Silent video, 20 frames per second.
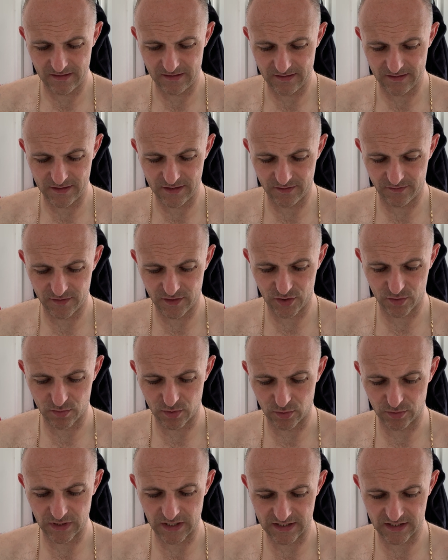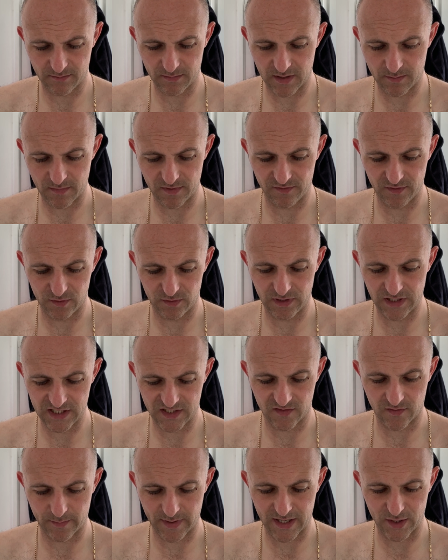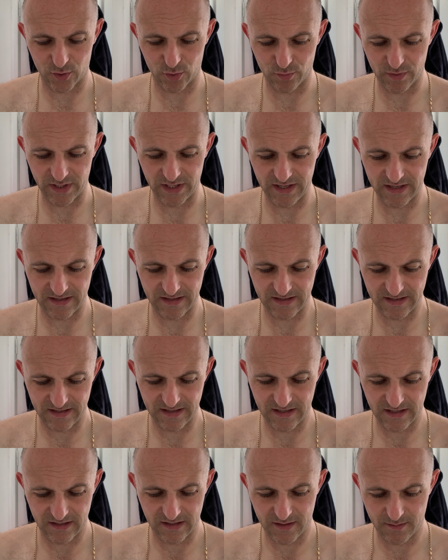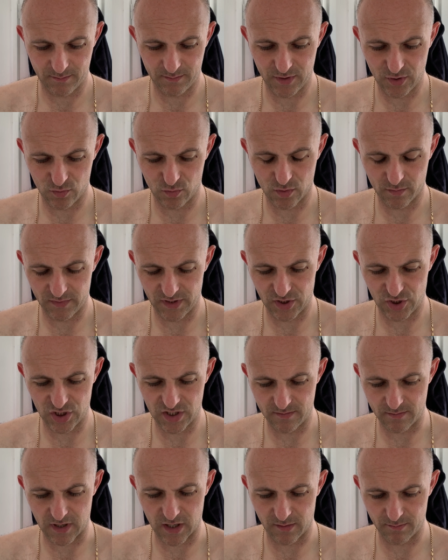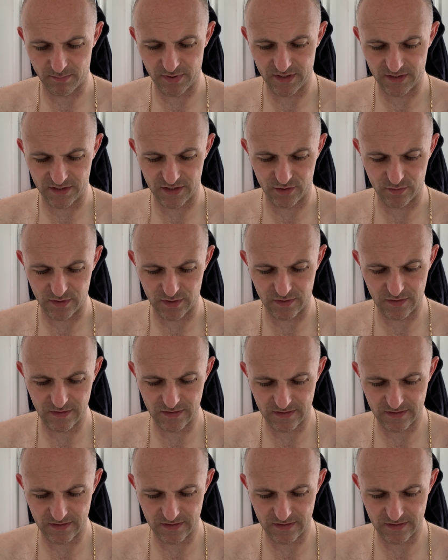As if this world hasn't made me feel less of a man already. People want me to shave my armpits as well.